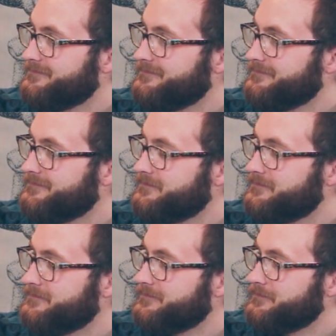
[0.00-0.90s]

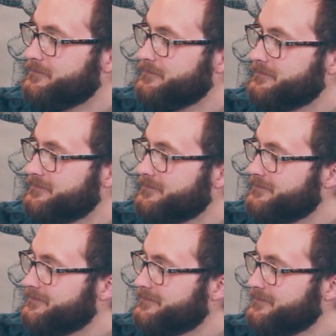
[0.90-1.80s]

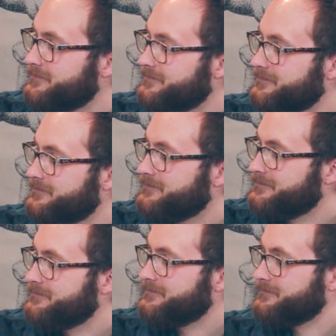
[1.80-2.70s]

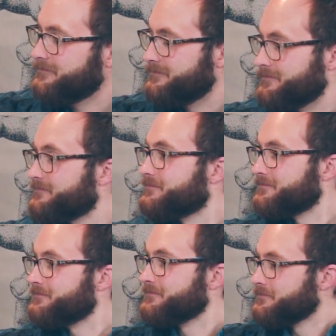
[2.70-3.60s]

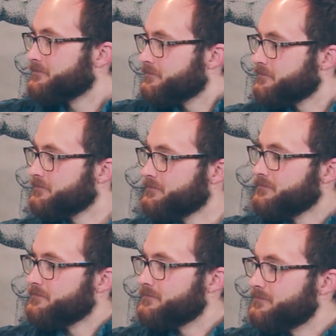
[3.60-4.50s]

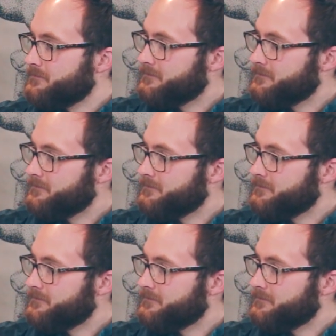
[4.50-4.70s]
[no speech]